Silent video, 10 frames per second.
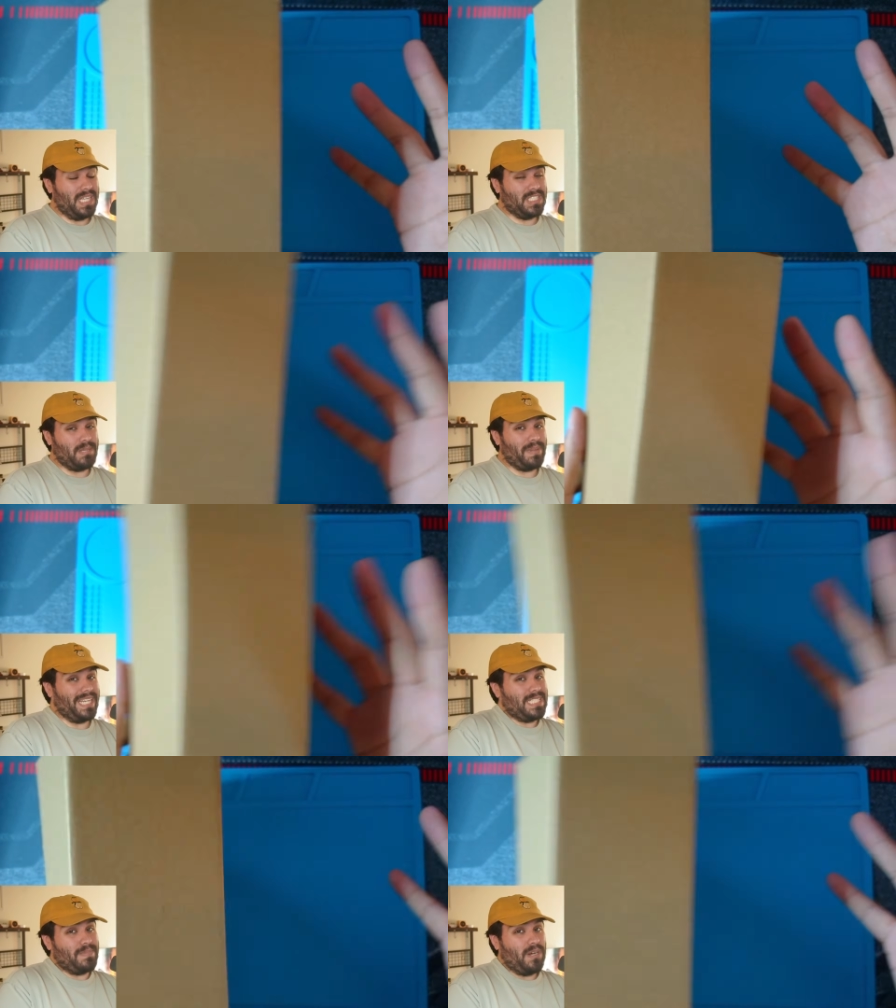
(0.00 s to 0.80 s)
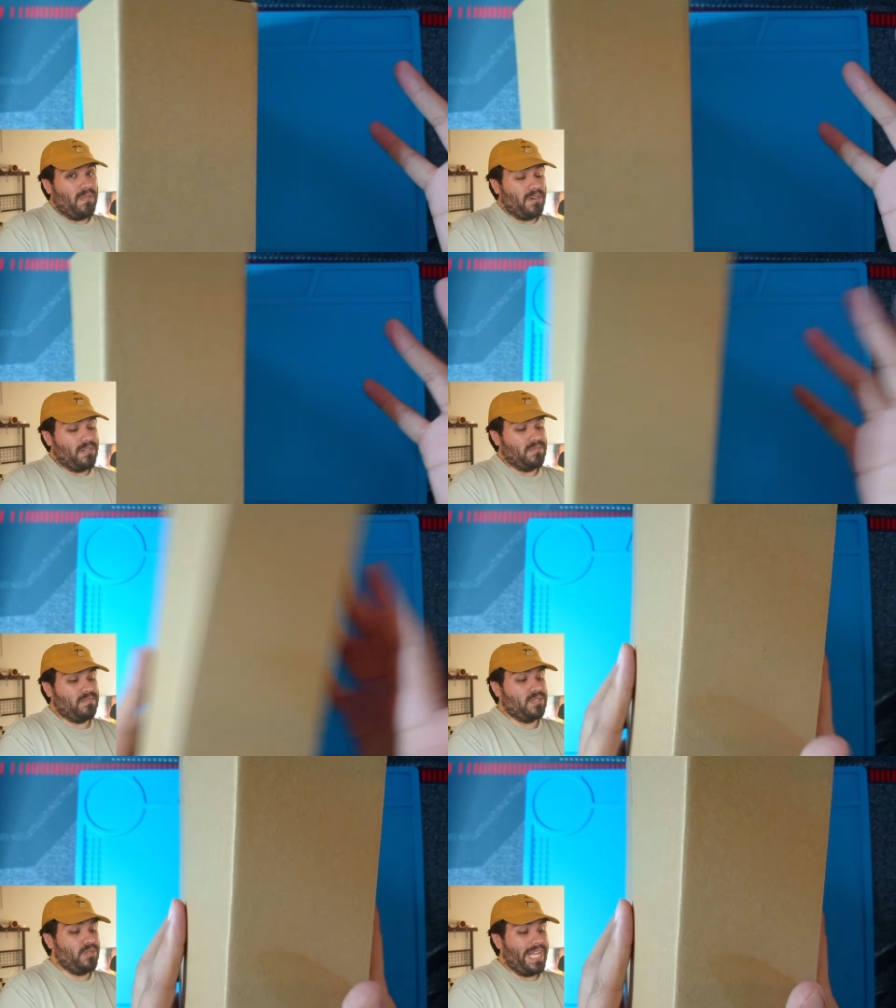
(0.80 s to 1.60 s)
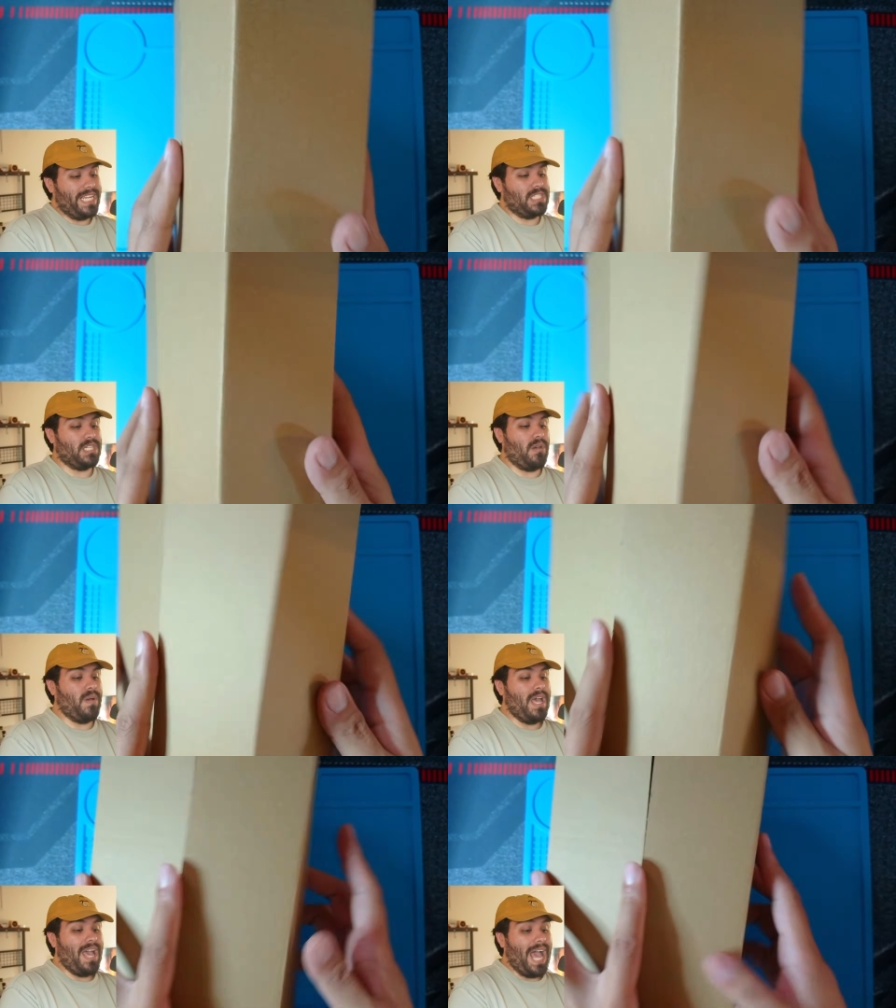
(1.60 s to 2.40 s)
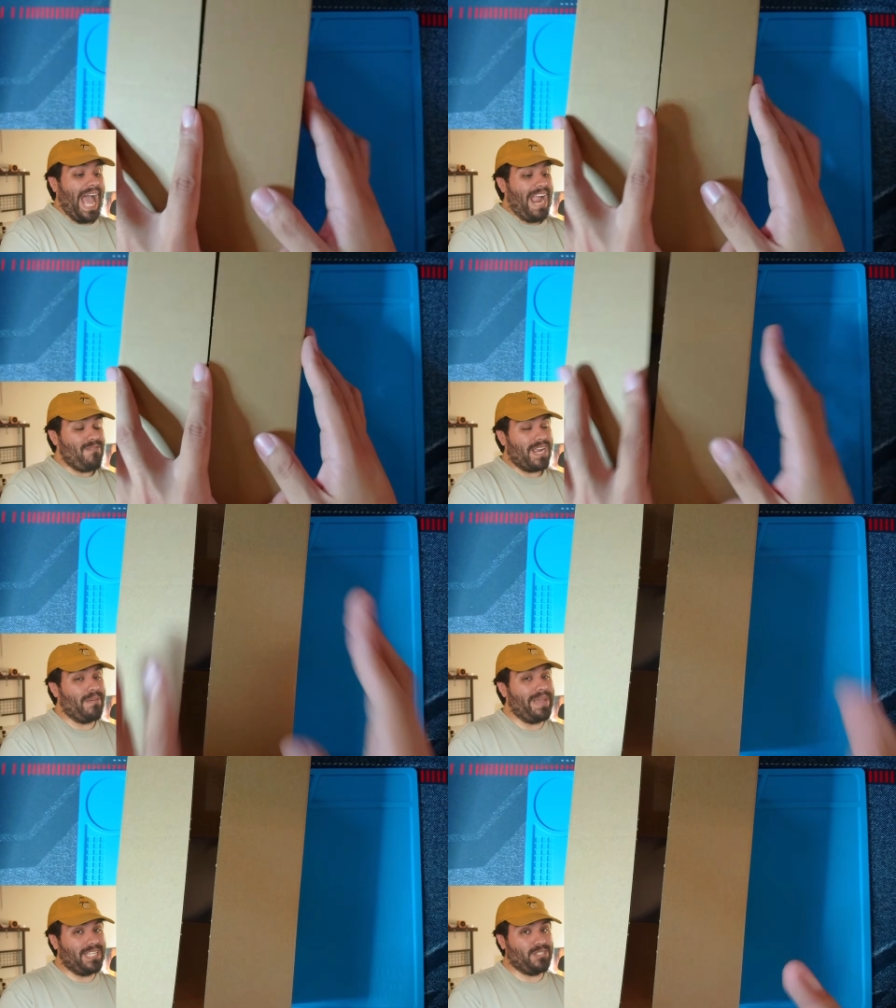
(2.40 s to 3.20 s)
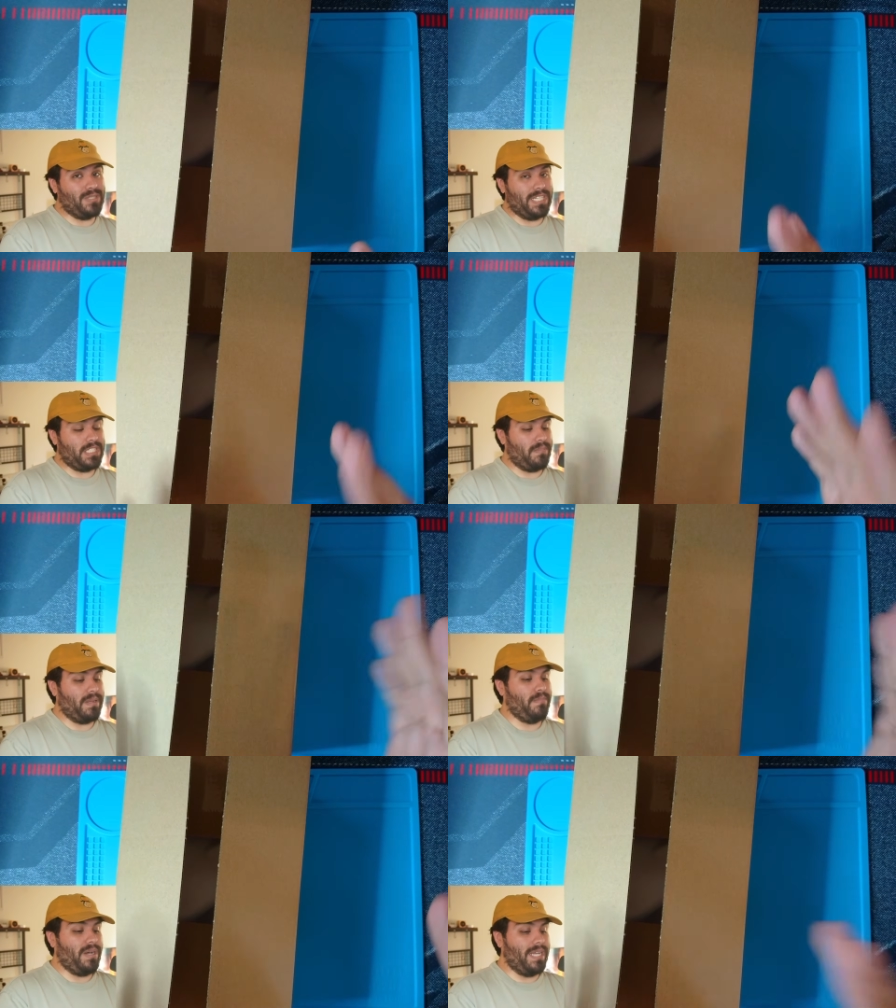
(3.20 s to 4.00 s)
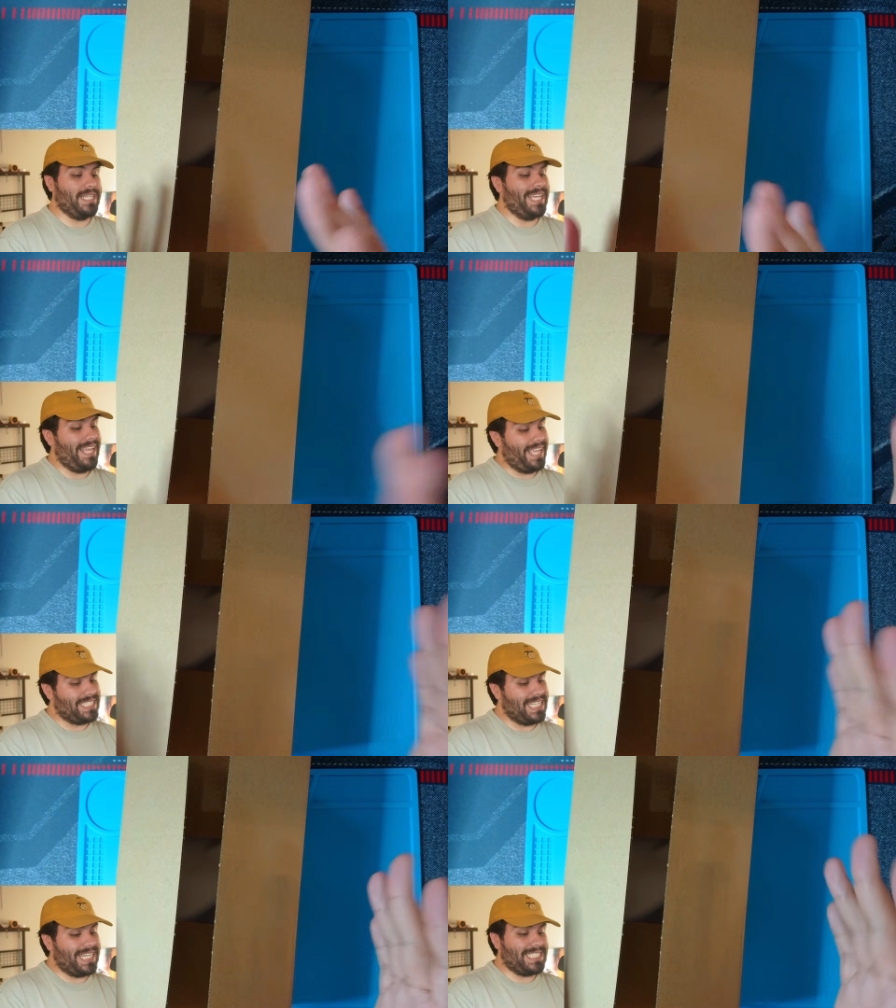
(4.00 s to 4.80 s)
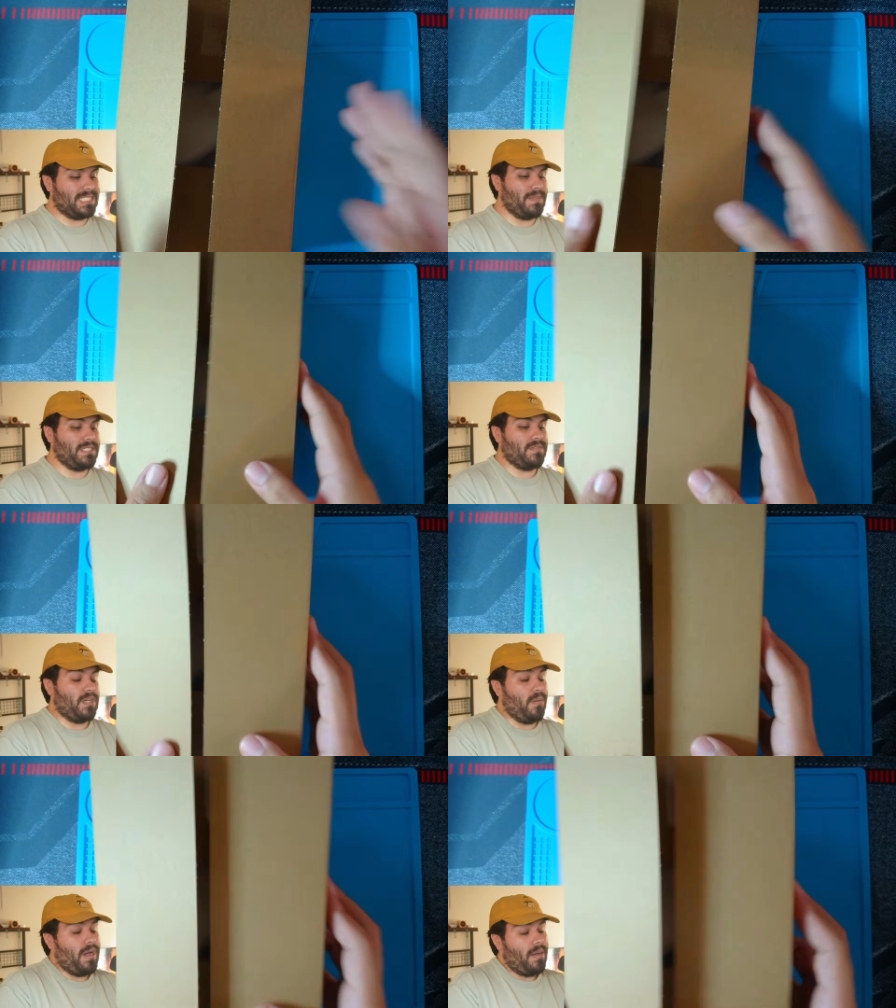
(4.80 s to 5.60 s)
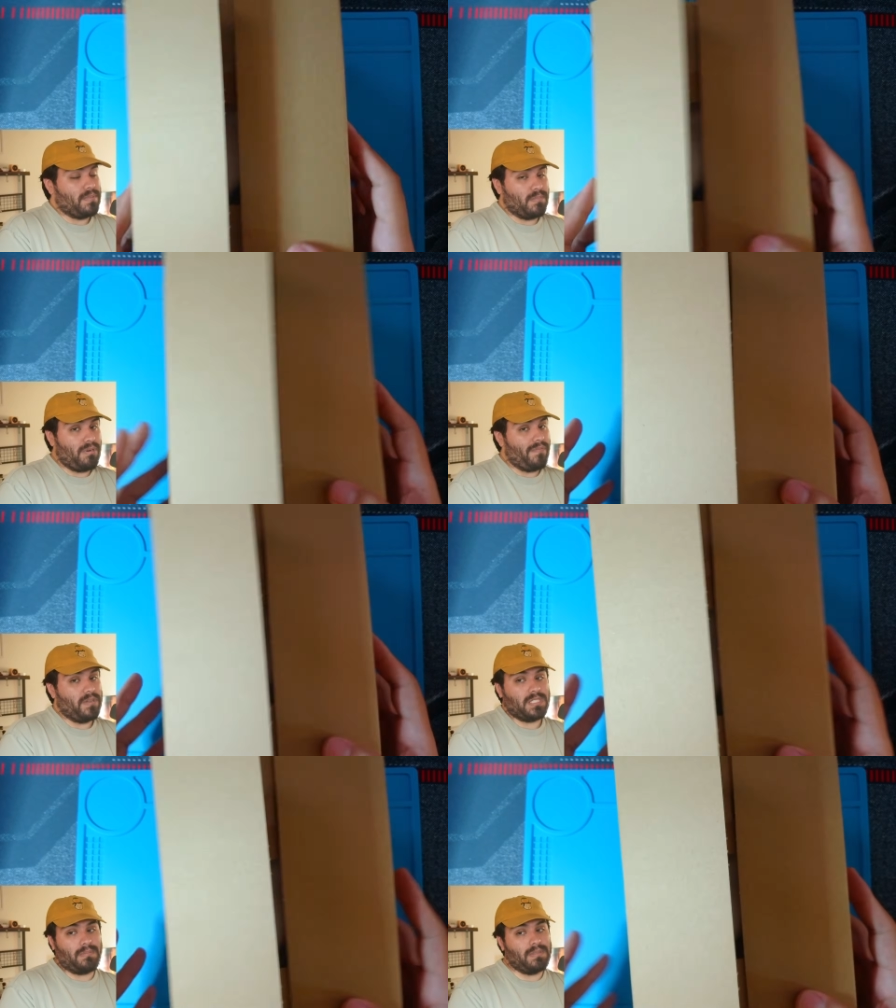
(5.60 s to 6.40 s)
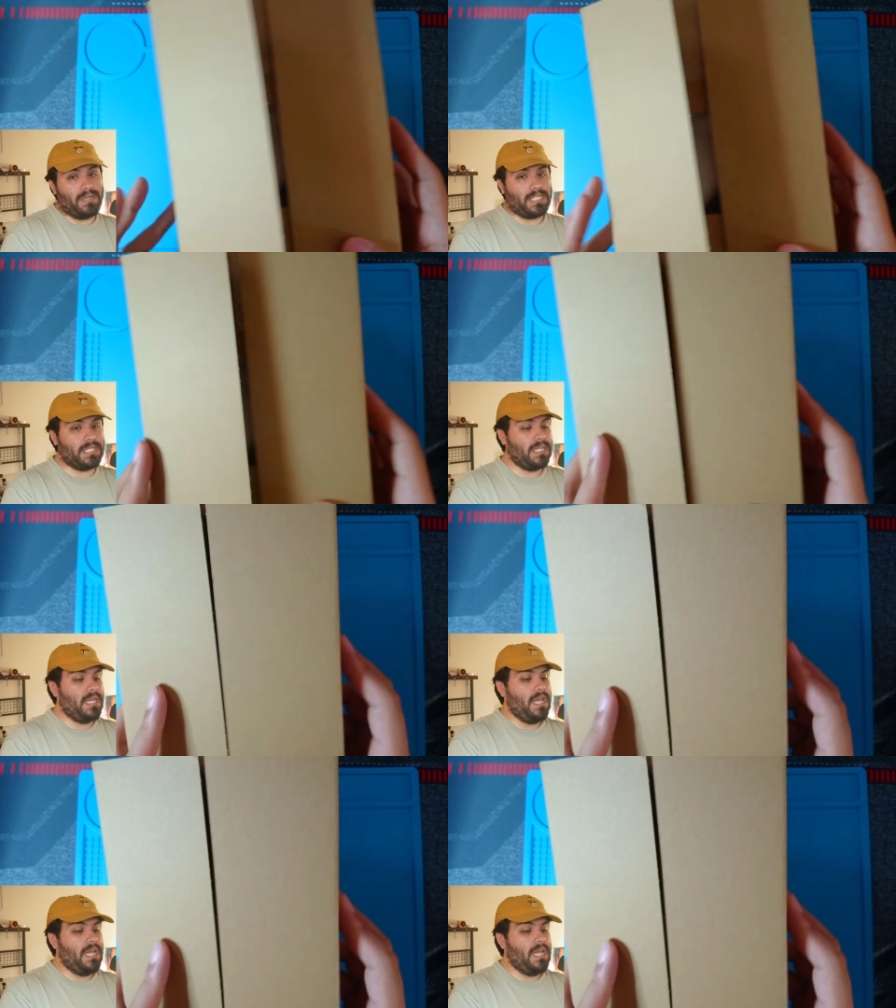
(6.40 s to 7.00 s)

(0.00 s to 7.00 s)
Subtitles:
shipping that's been over 2 days. So I recommend 2-day shipping, but like I said, it gets expensive. So up to preference, up to budget.